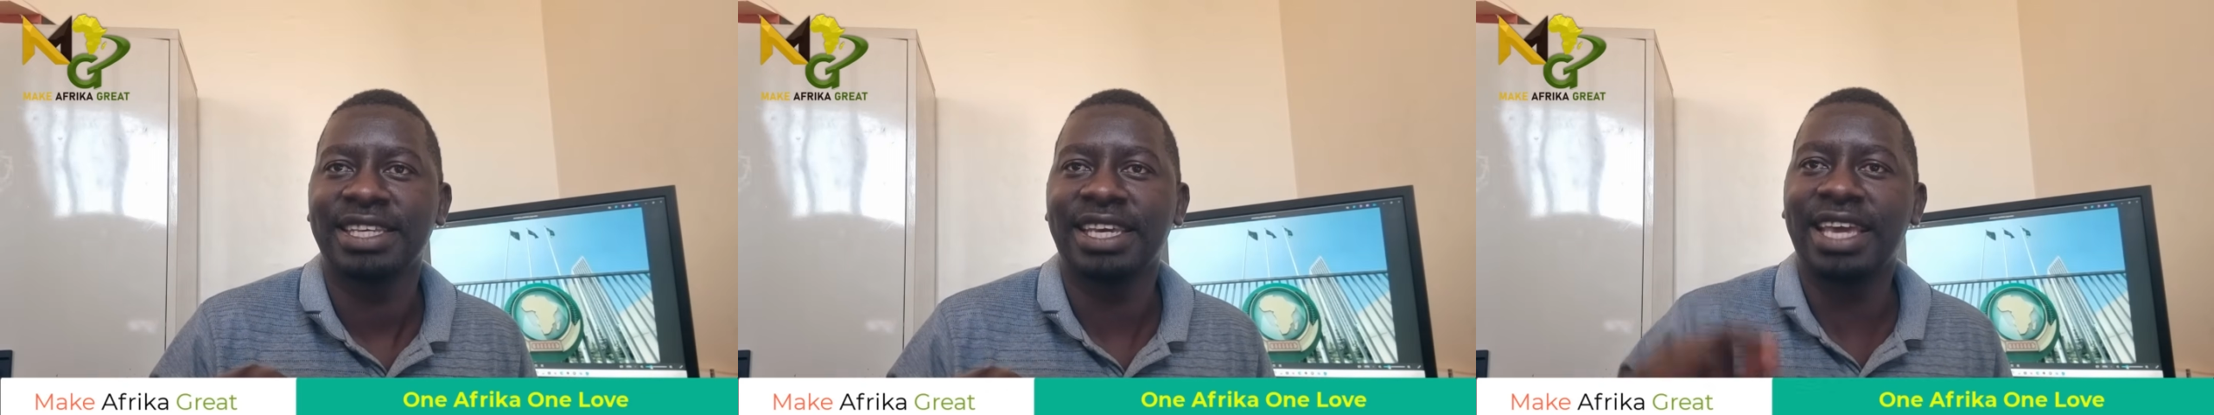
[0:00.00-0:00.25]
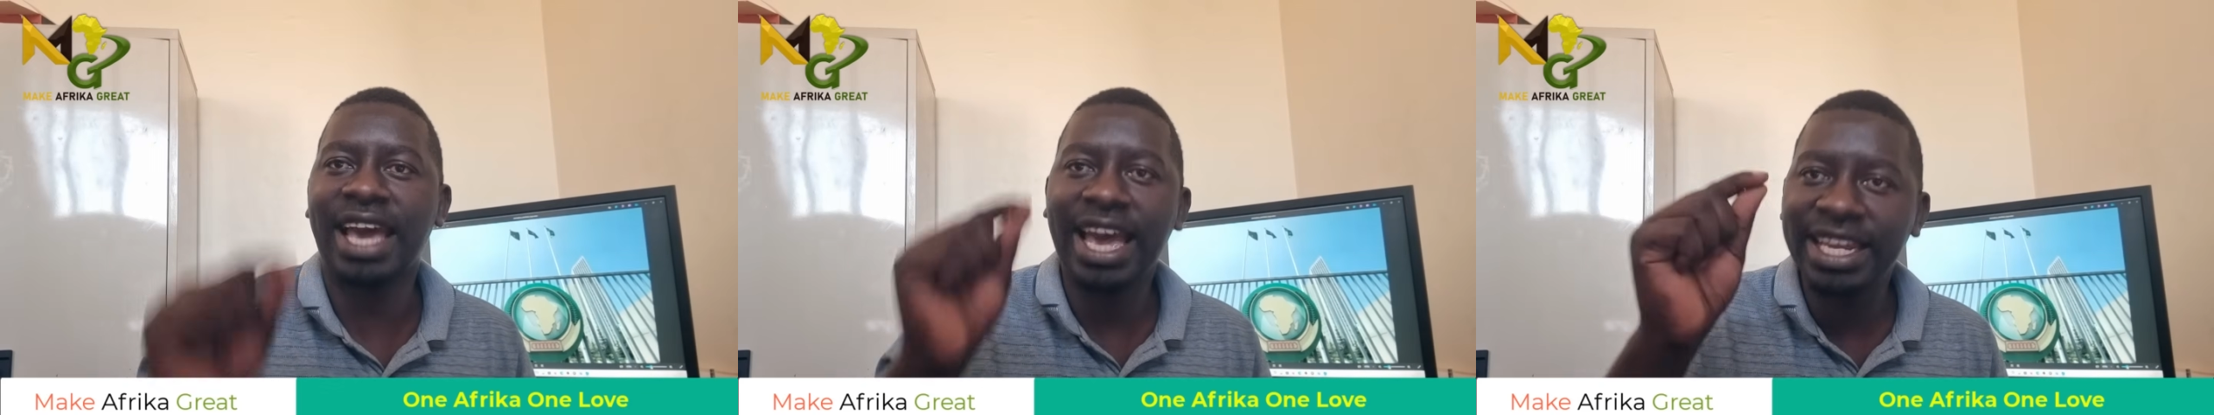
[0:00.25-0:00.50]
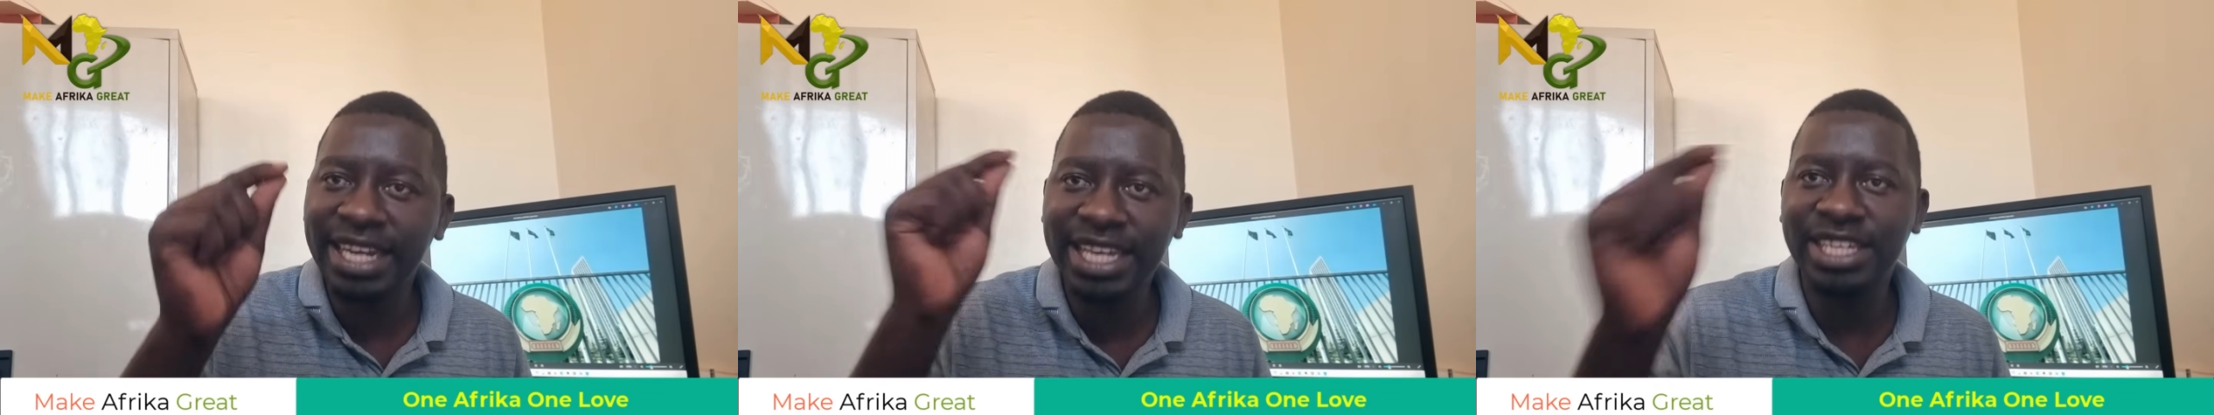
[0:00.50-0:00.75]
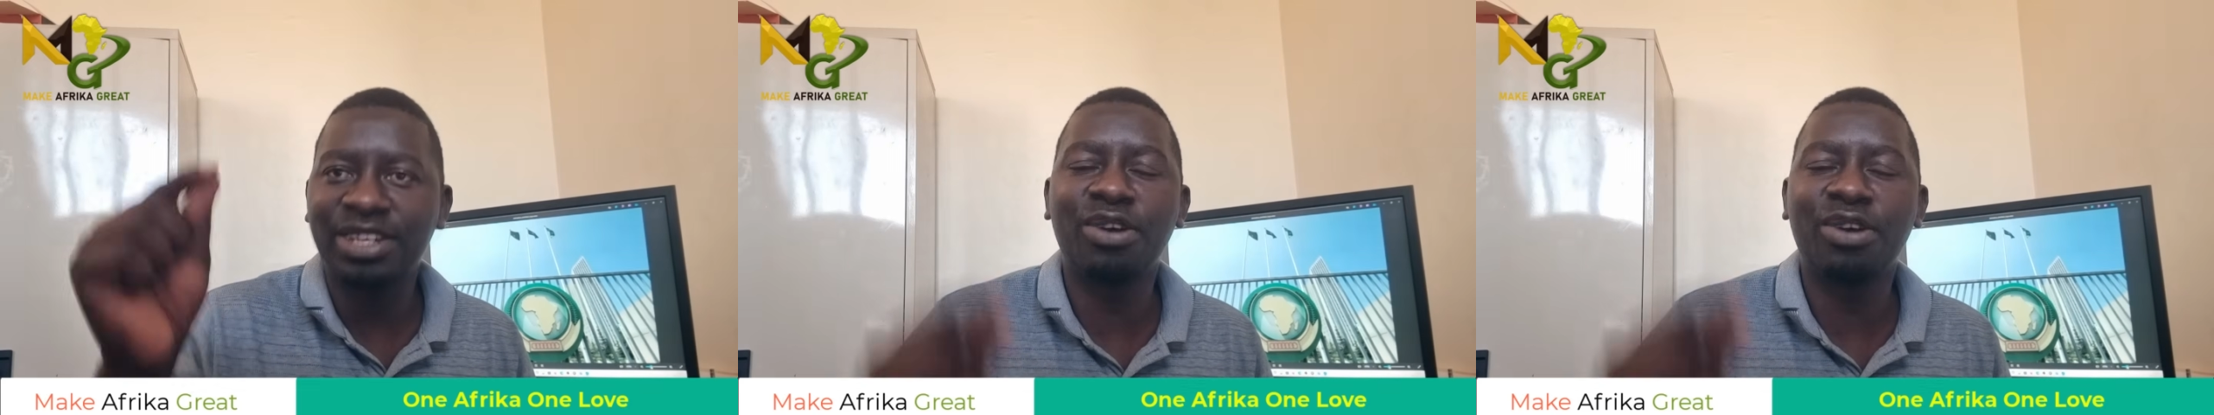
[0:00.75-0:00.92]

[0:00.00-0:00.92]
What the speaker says: a high rank